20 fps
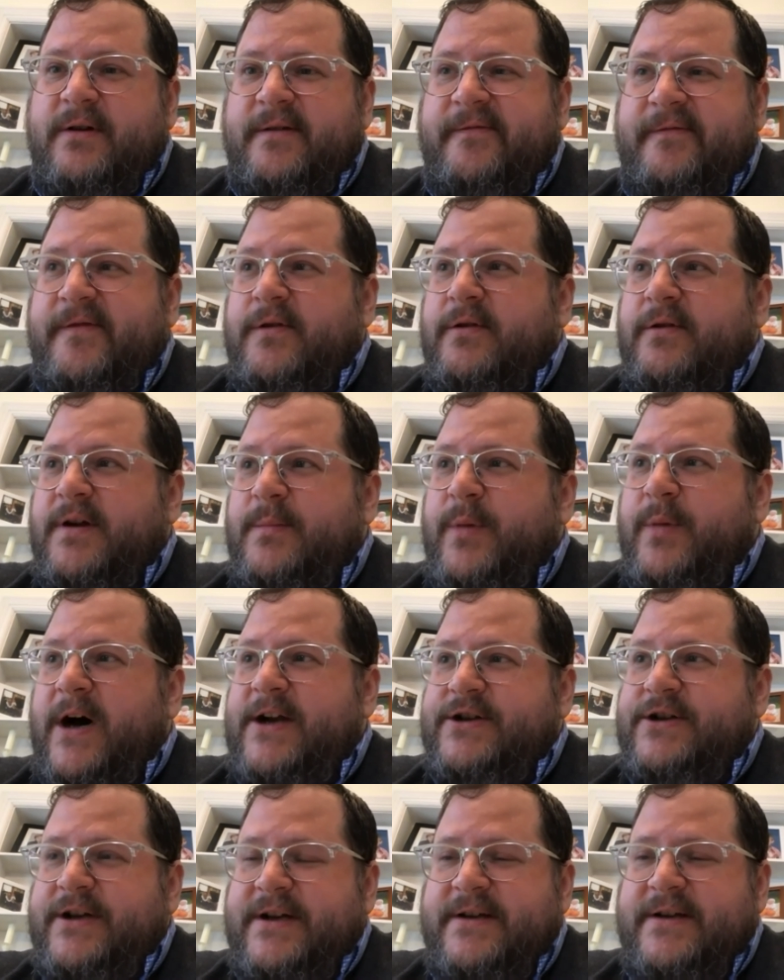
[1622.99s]
fluid
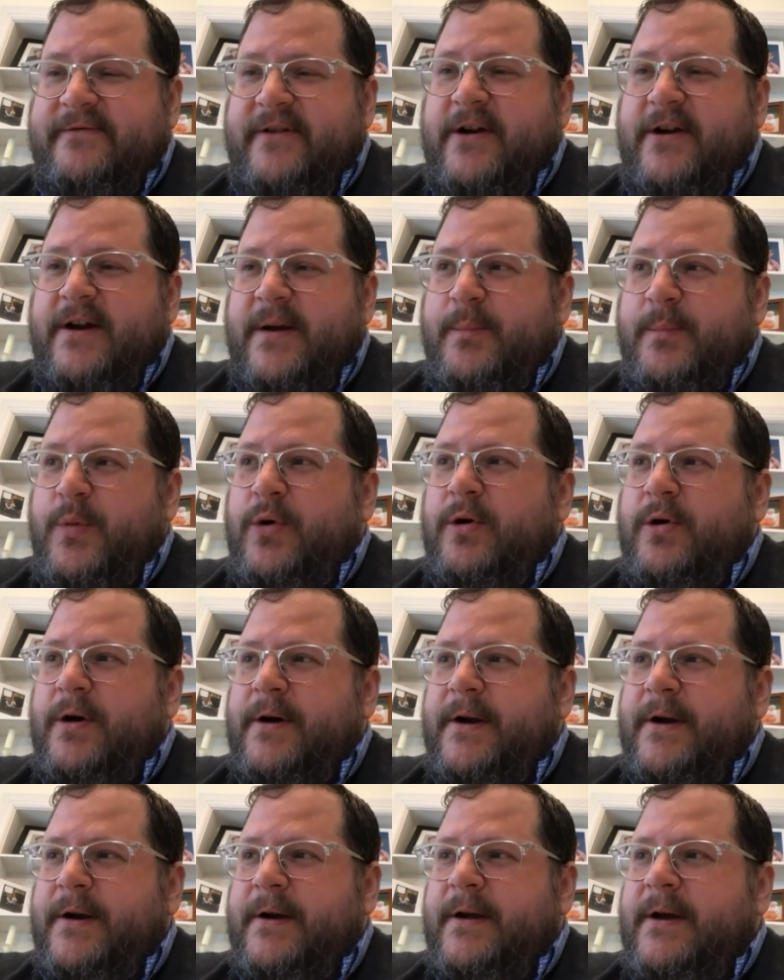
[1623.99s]
budget is very
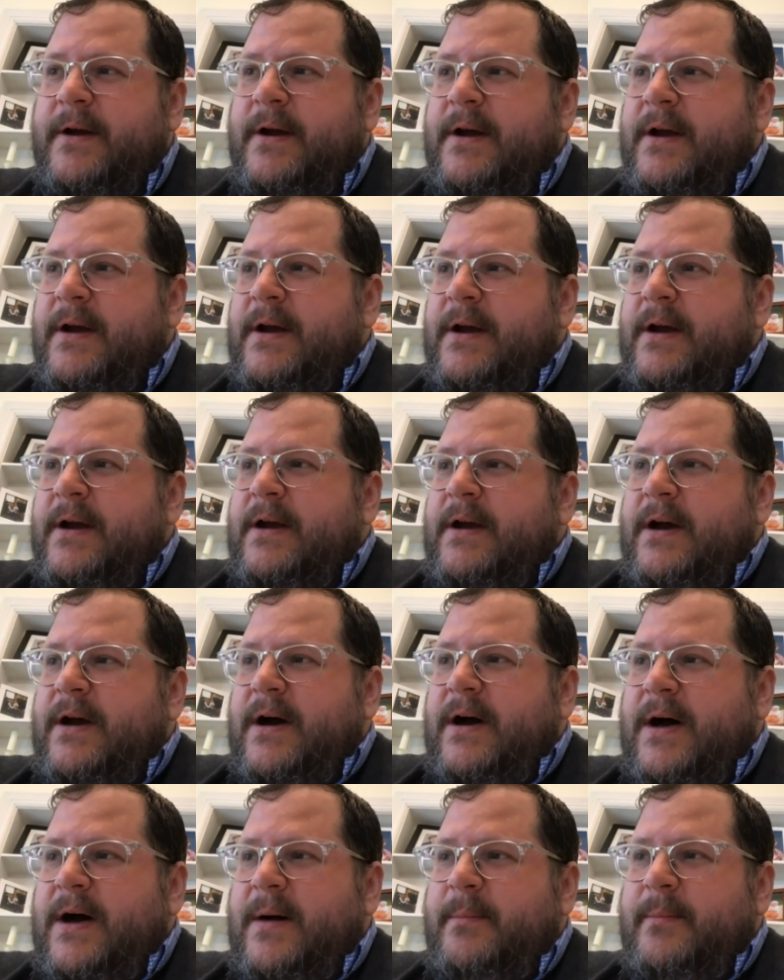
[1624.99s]
important.
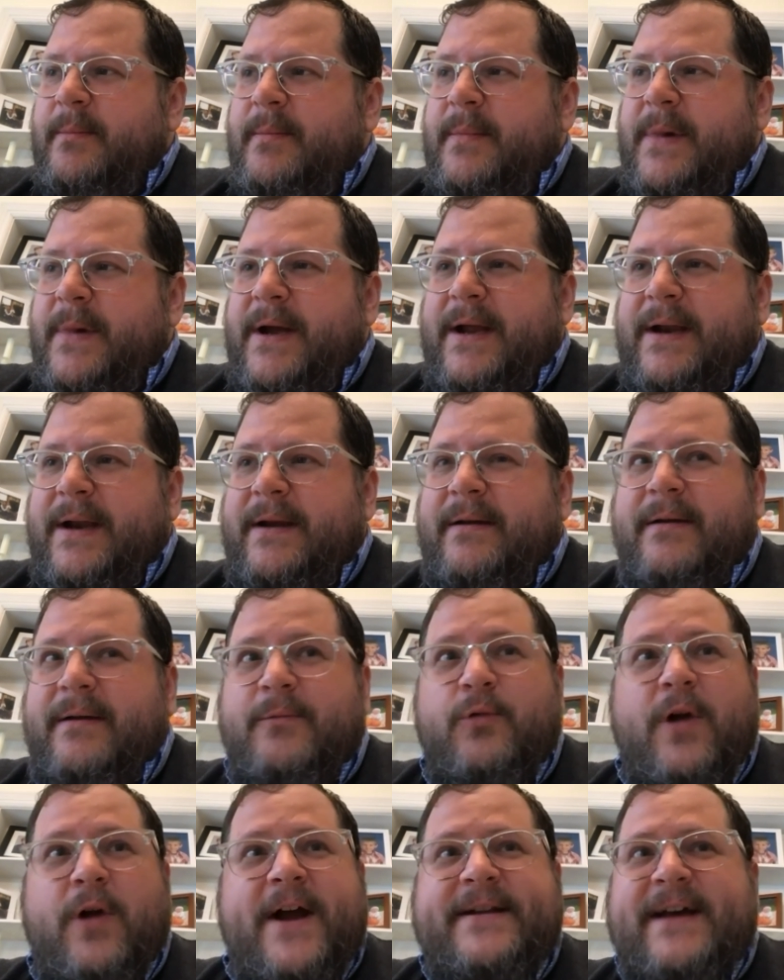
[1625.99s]
And
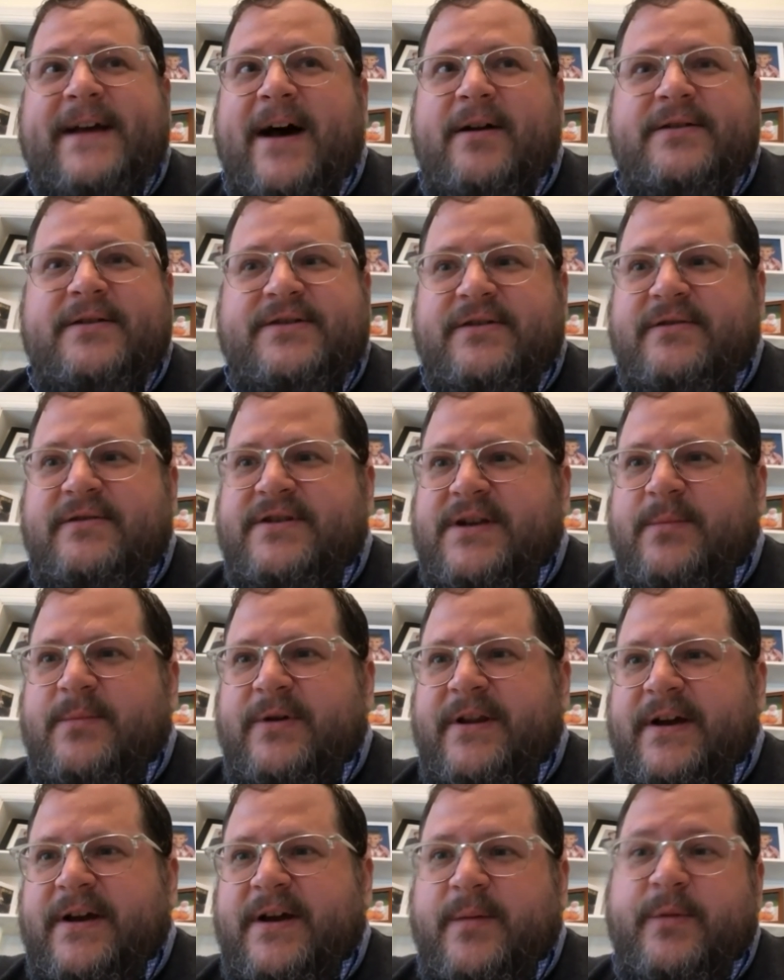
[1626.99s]
right down to some
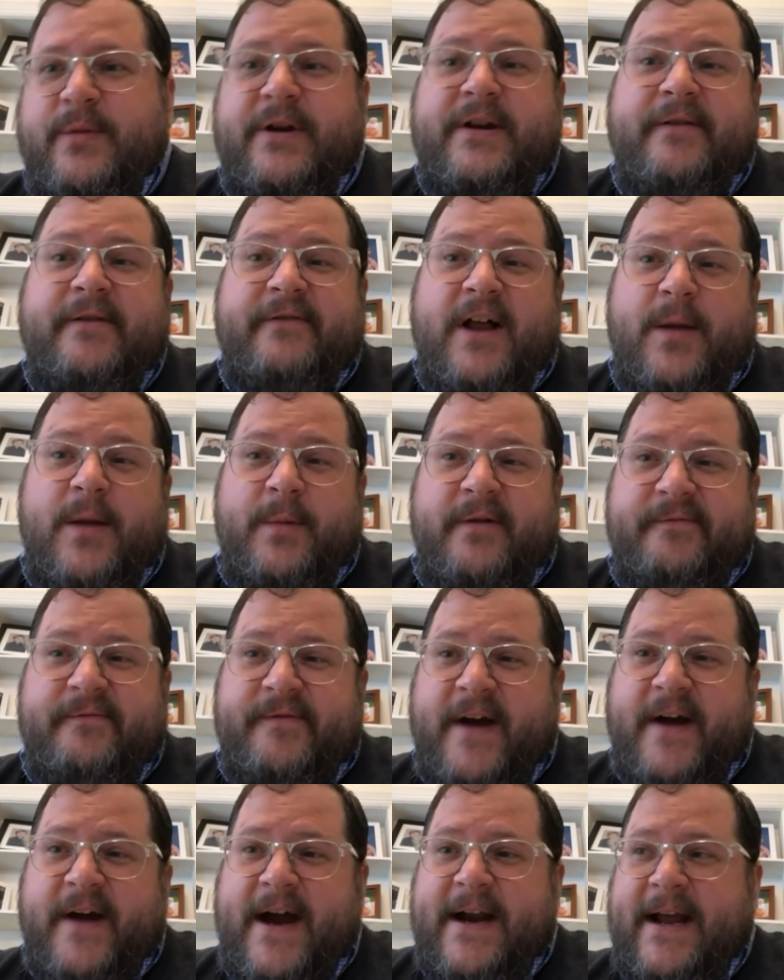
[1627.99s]
of the community development
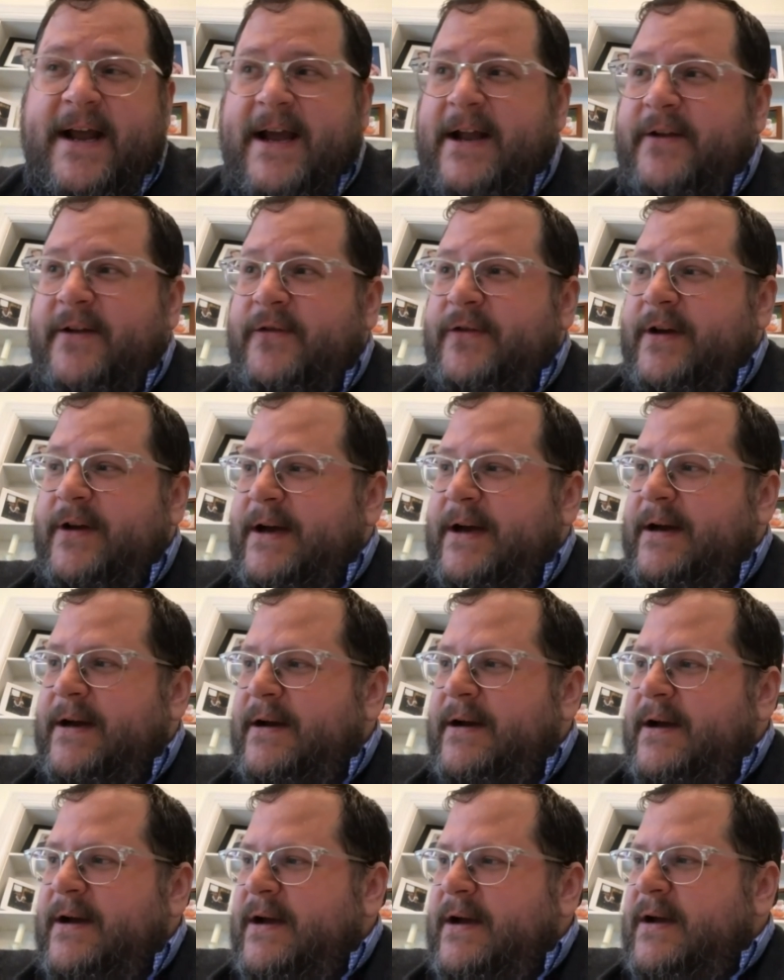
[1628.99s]
finance
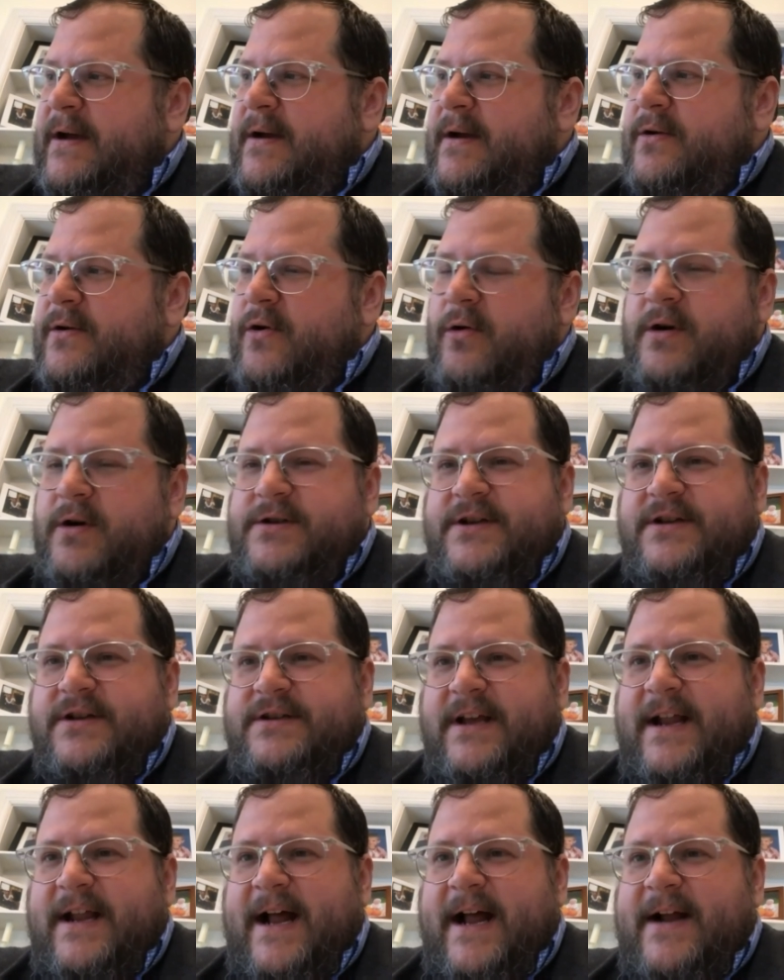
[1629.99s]
courses
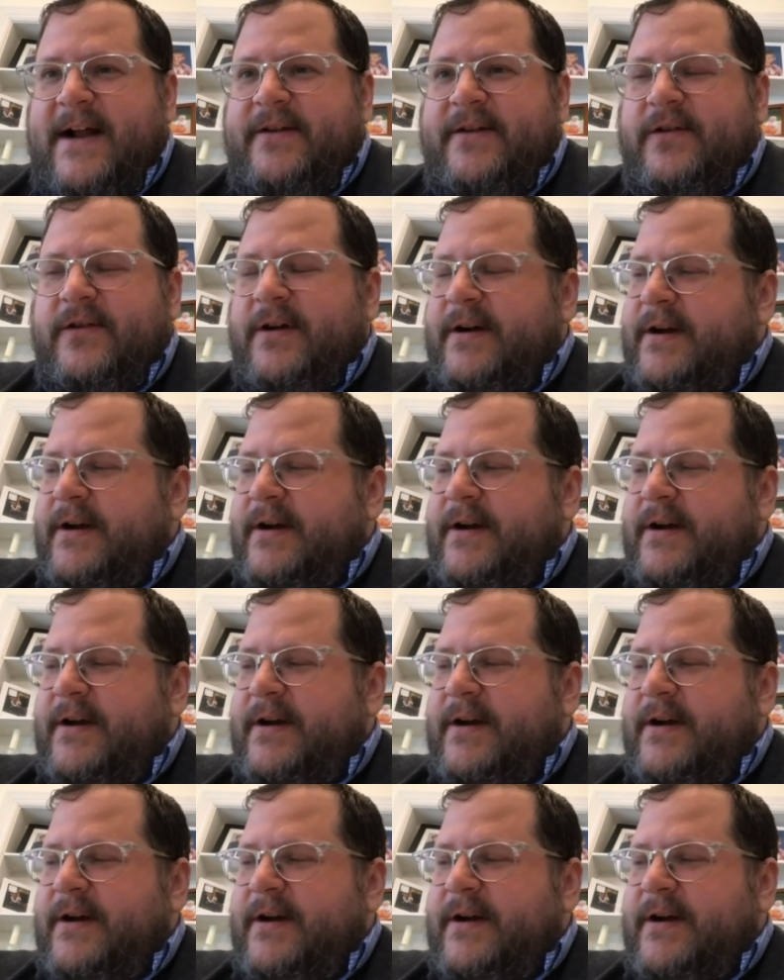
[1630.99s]
that I took